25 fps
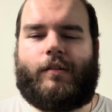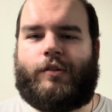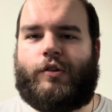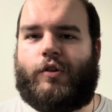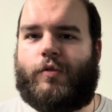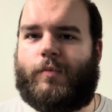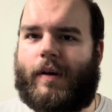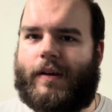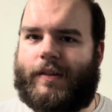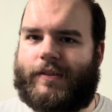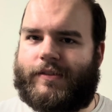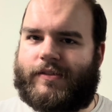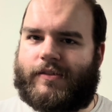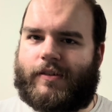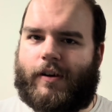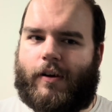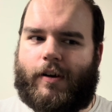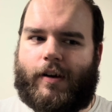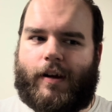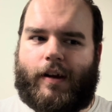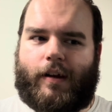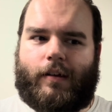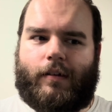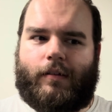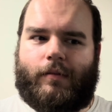New month
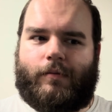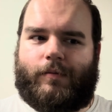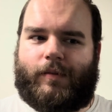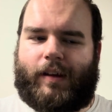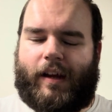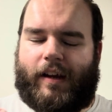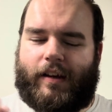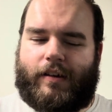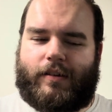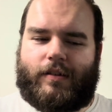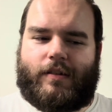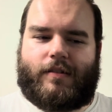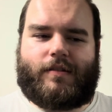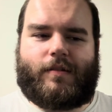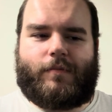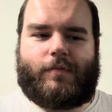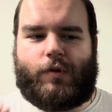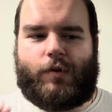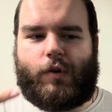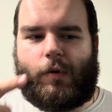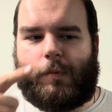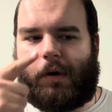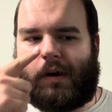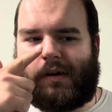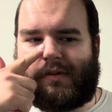starting, get into some
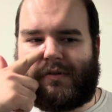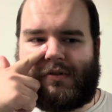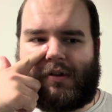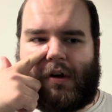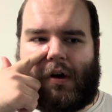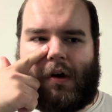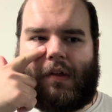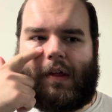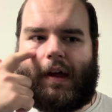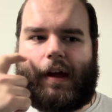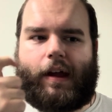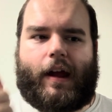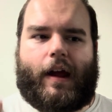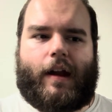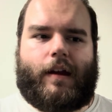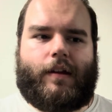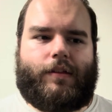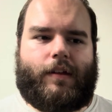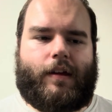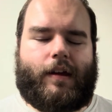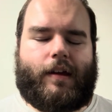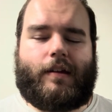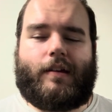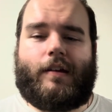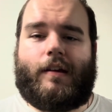new books, all that kind of
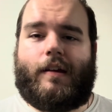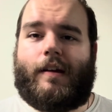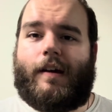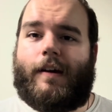thing.